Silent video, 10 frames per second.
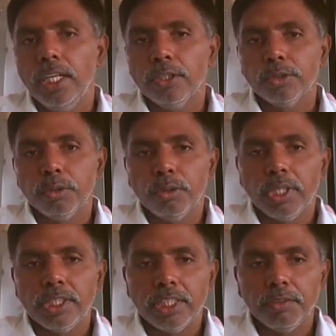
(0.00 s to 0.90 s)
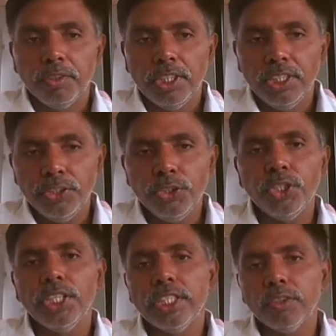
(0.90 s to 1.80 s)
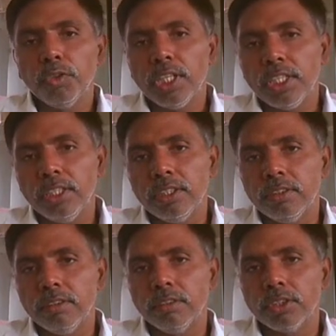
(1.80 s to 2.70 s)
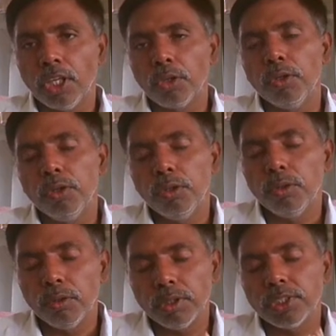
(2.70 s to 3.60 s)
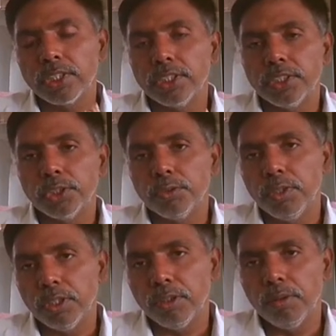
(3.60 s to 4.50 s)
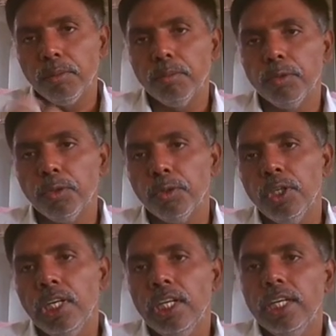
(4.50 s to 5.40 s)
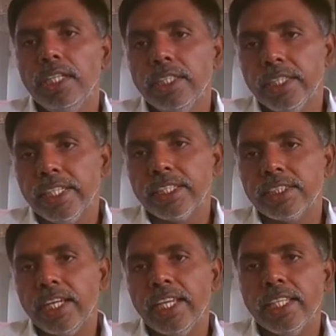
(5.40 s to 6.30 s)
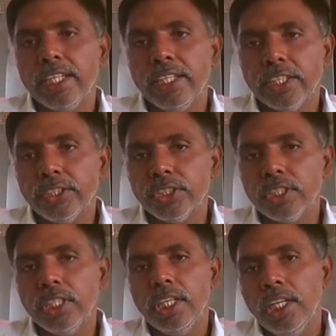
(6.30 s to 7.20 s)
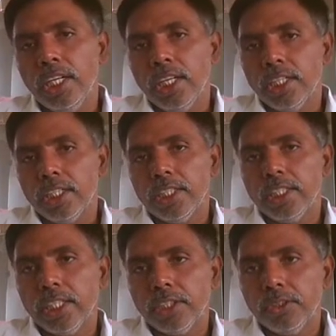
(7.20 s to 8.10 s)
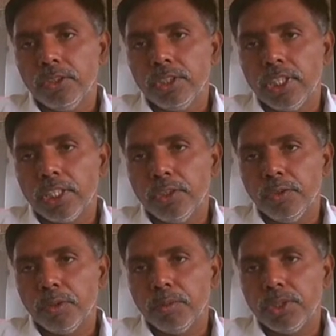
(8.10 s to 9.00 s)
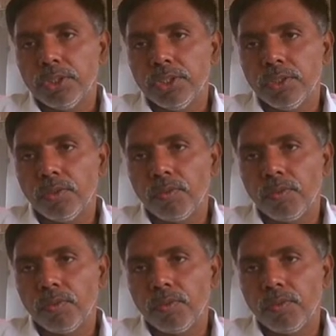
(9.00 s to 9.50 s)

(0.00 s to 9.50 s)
So I think we initiated work, thorough discussions will move in the next higher education. Thank you very much.